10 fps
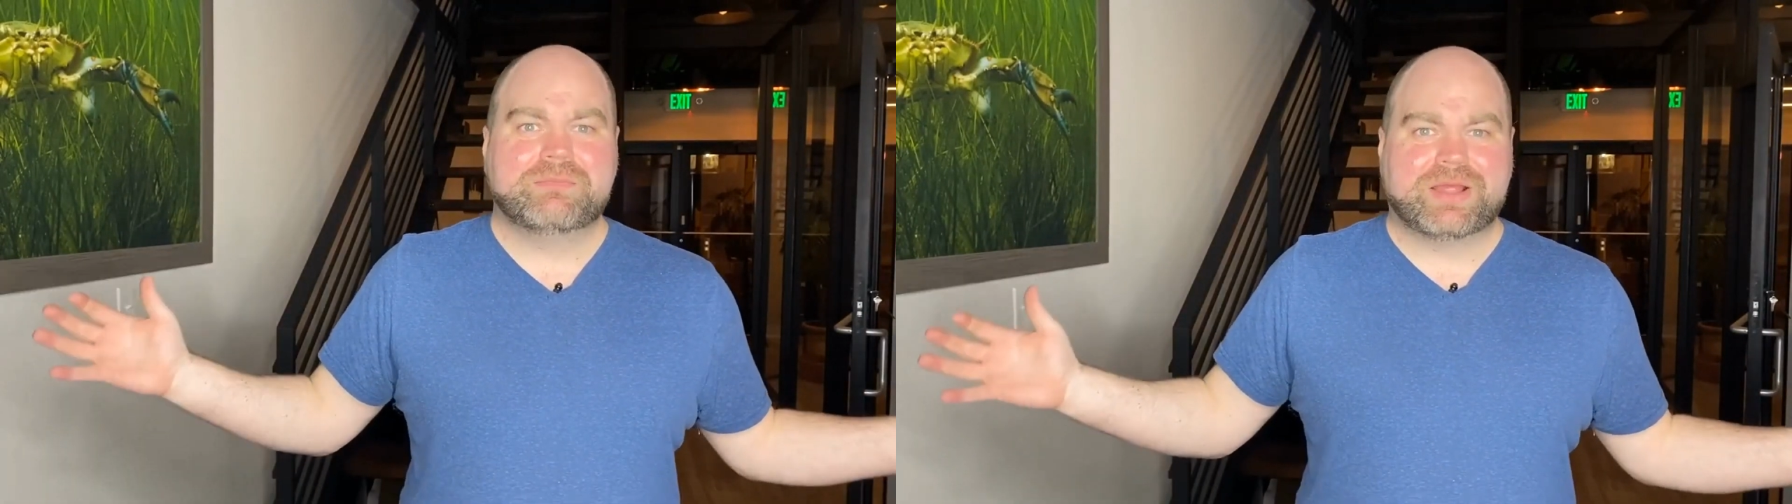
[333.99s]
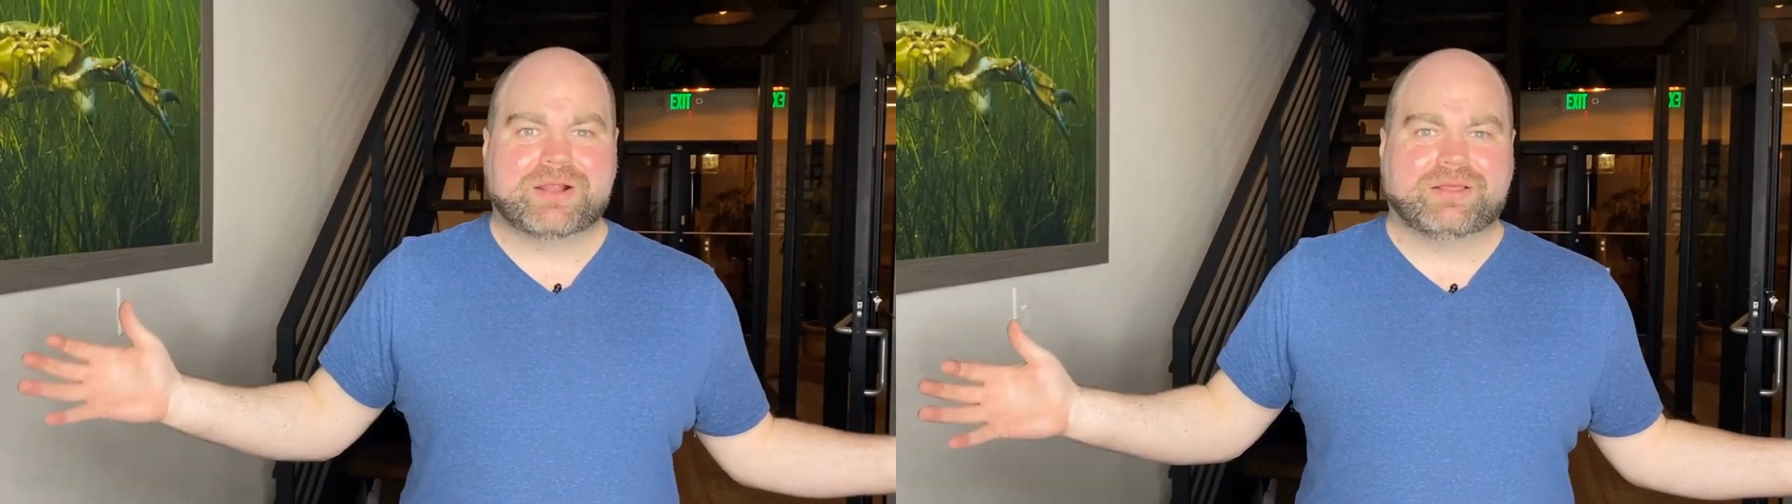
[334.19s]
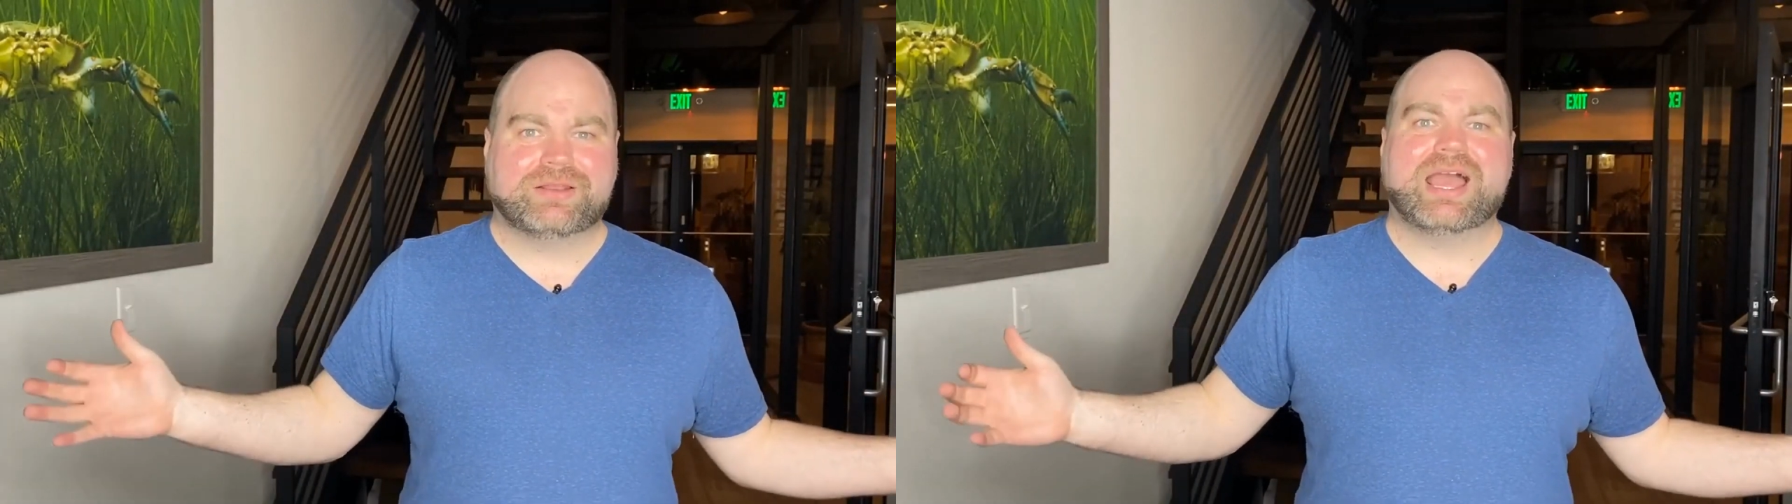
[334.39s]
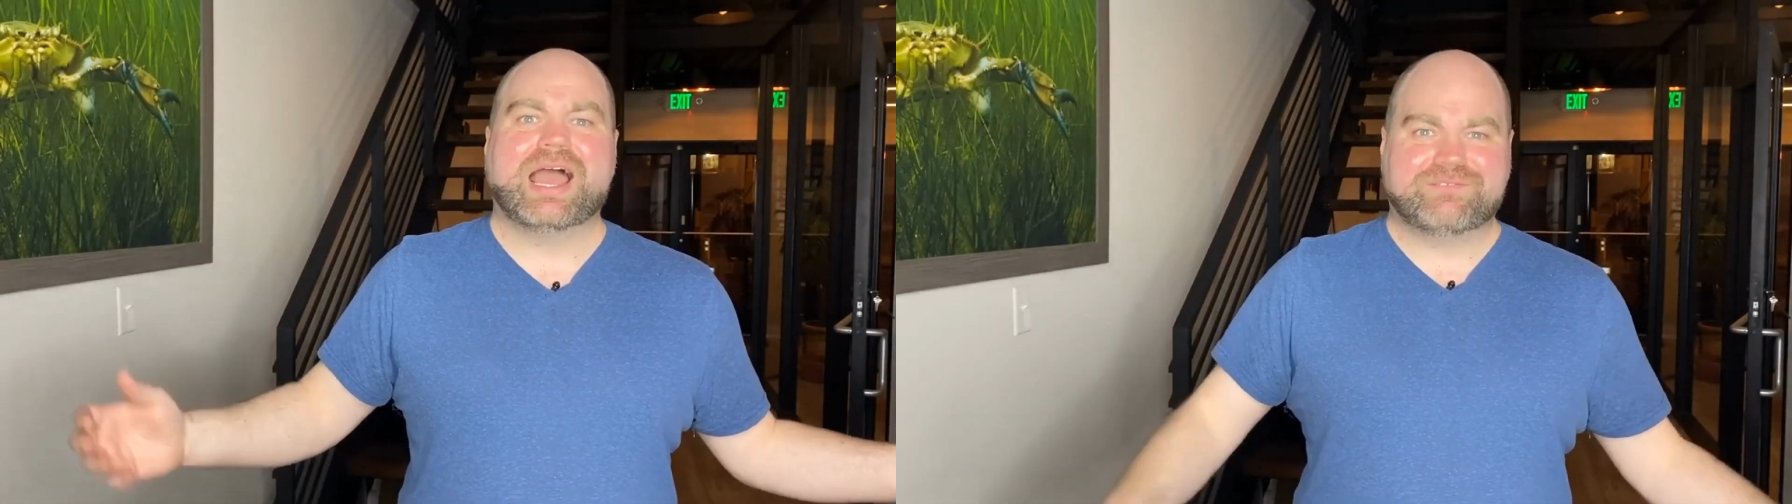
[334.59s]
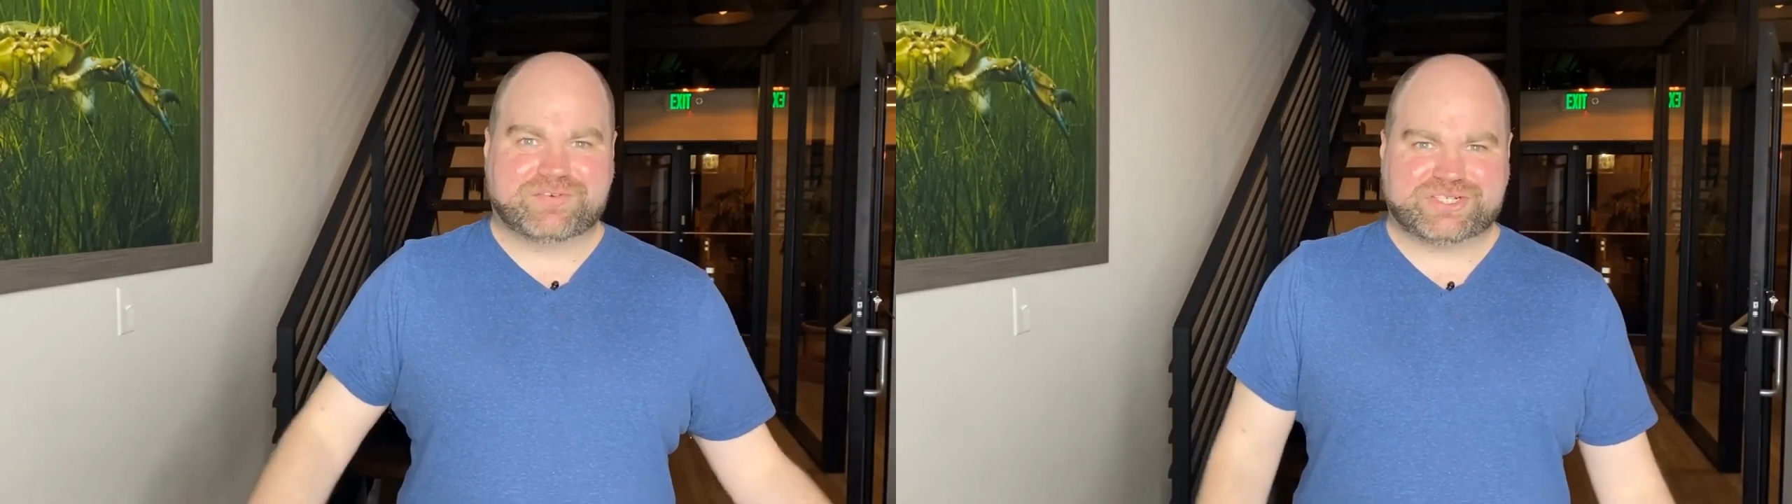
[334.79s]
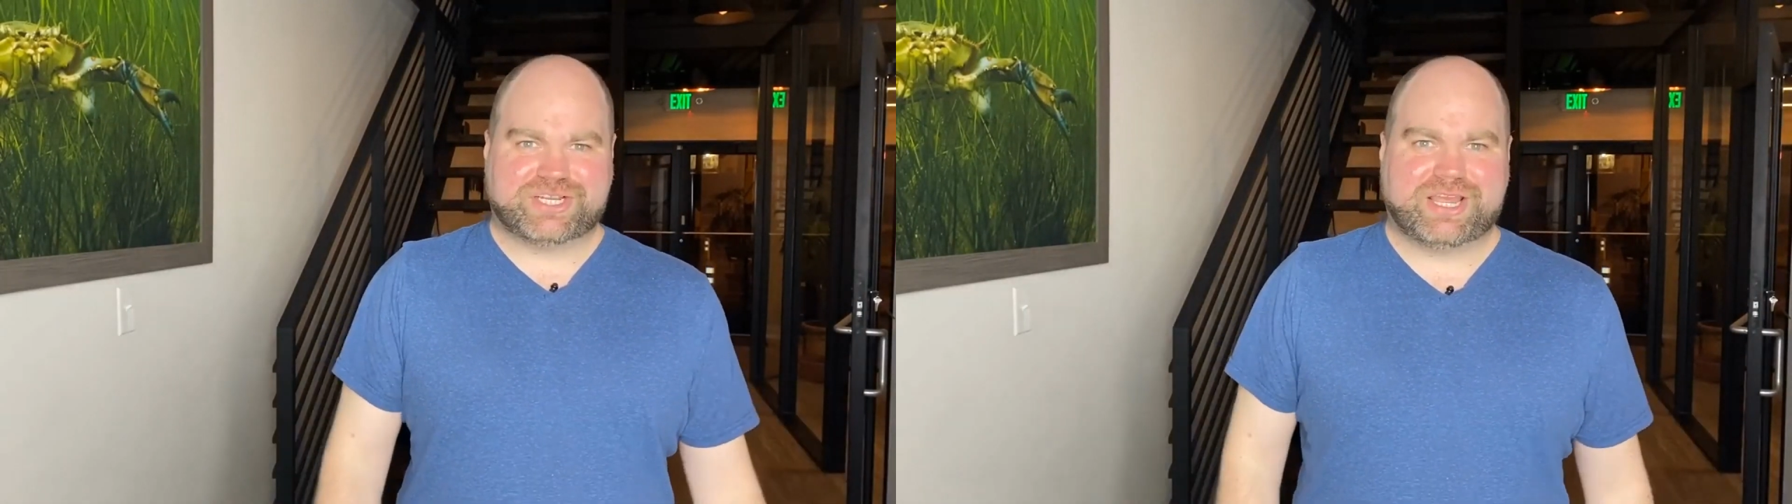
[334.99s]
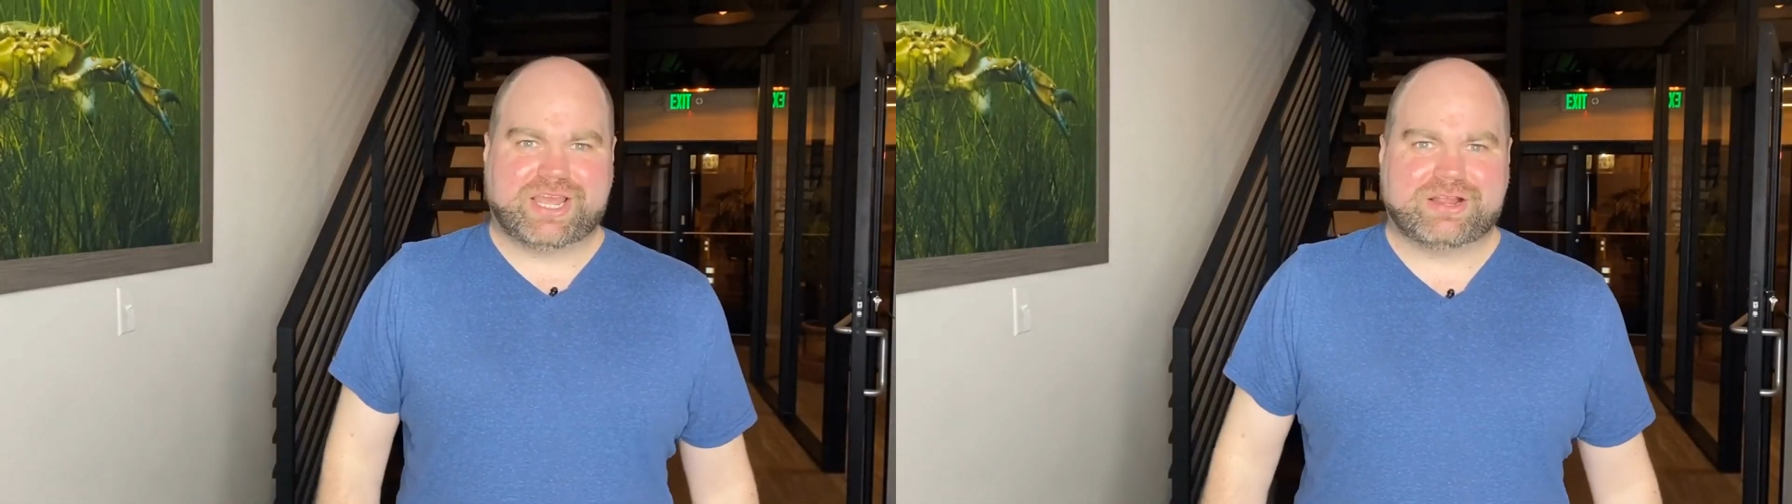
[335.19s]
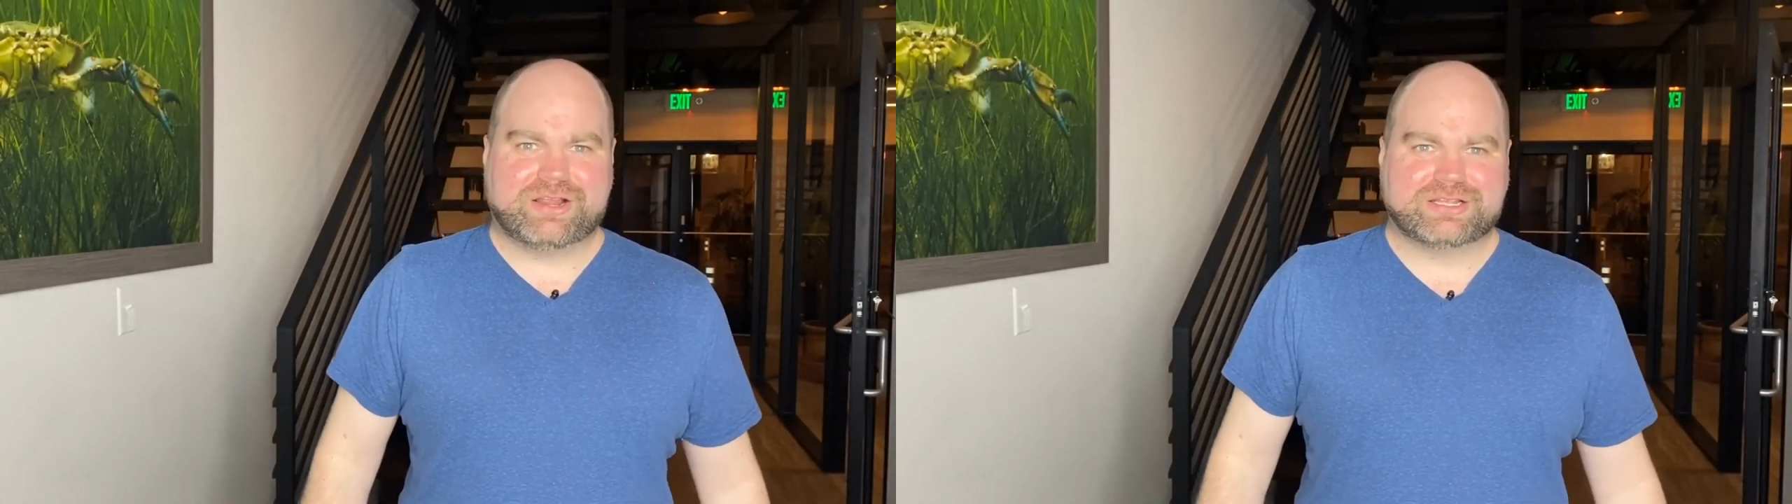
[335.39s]
Maryland, and Virginia
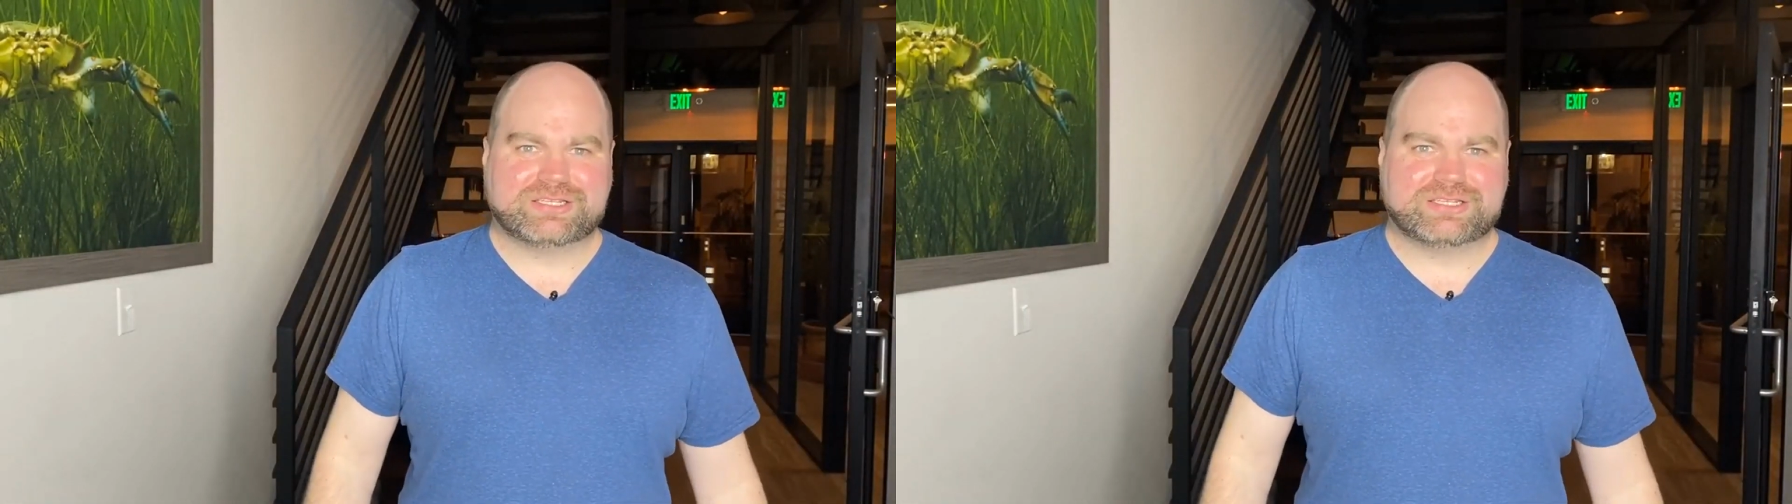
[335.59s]
area.